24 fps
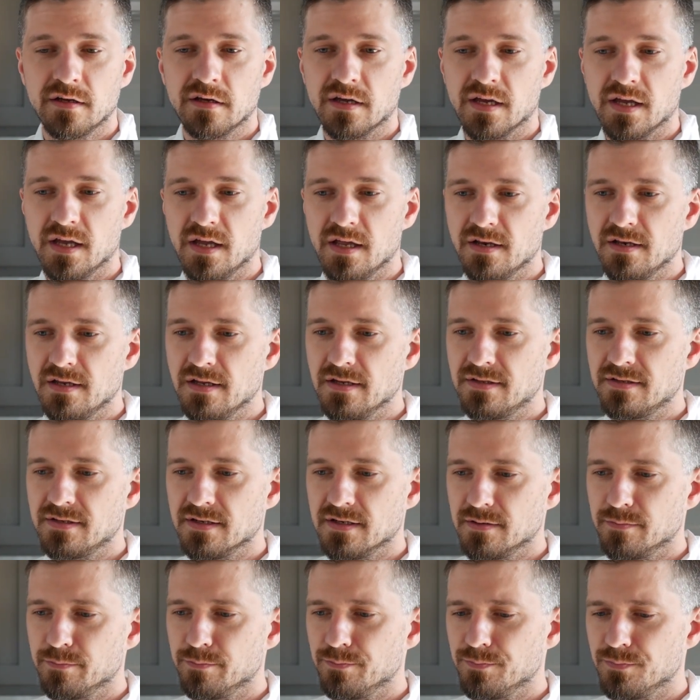and it
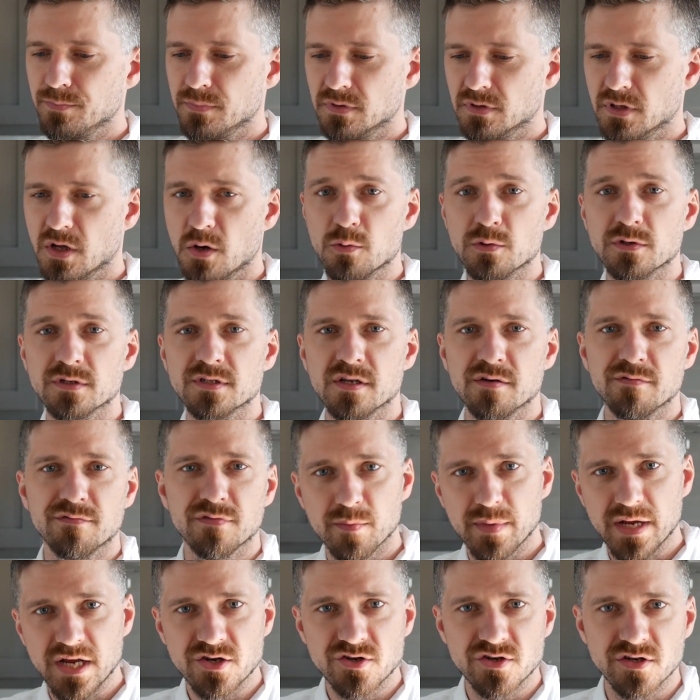lowers
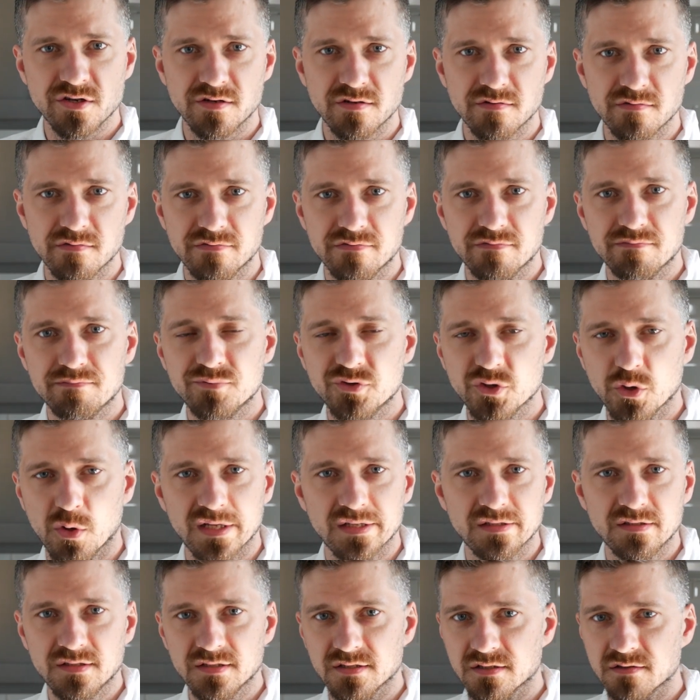inflammation of
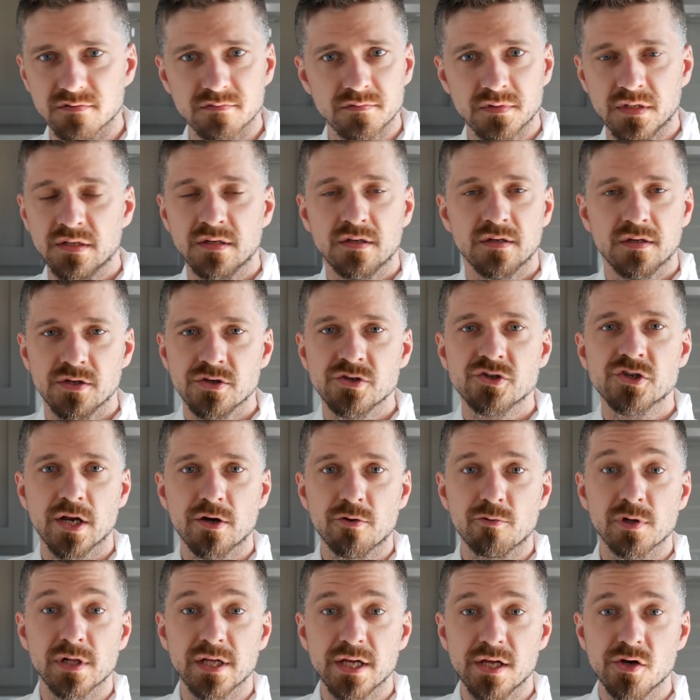joints and
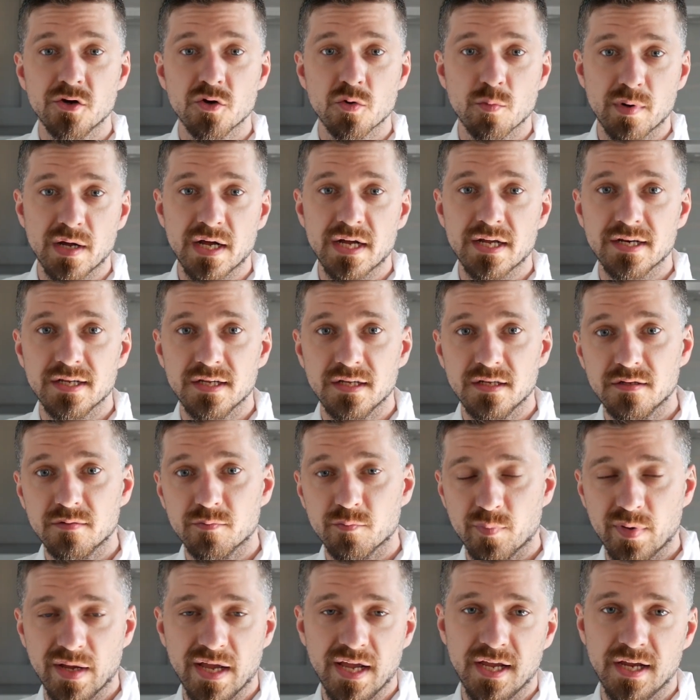generally in your body
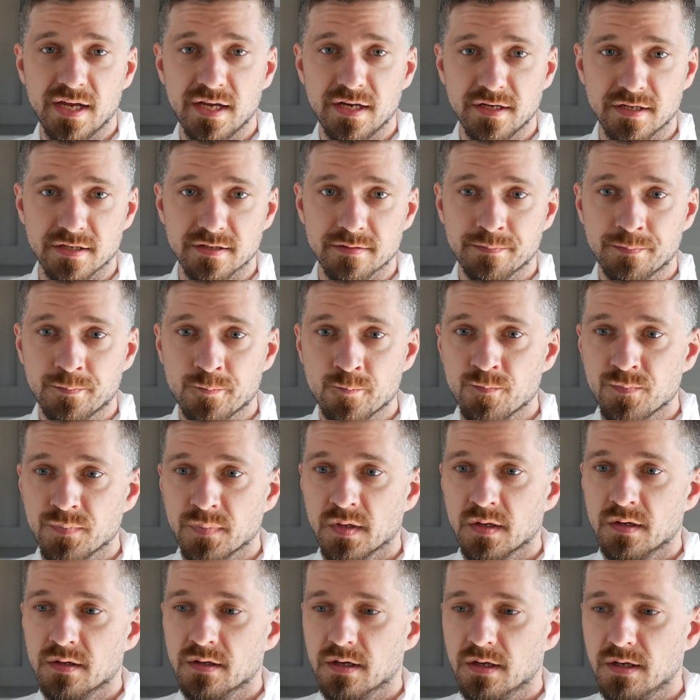and pain,
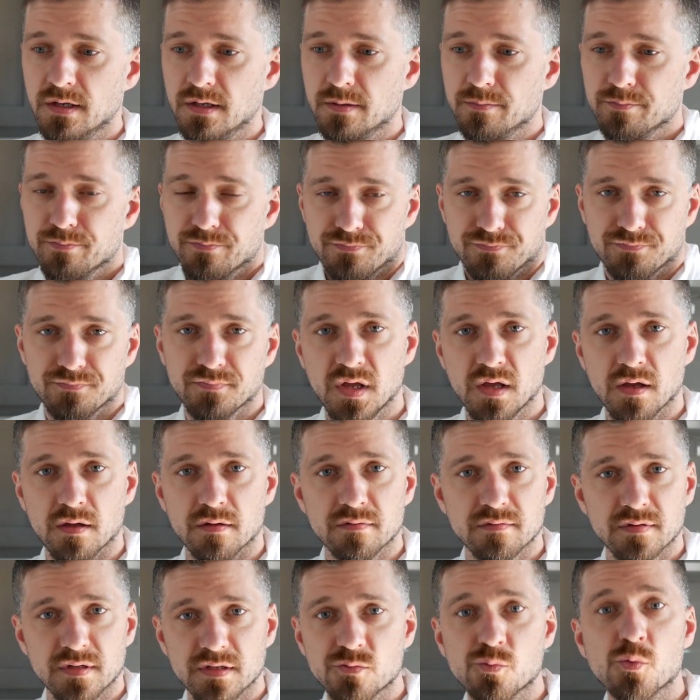and yeah,
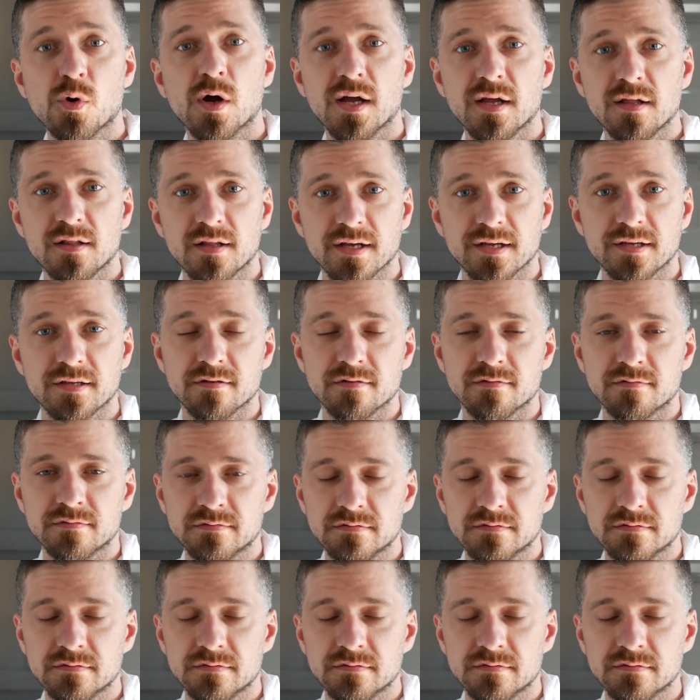that's why I like it.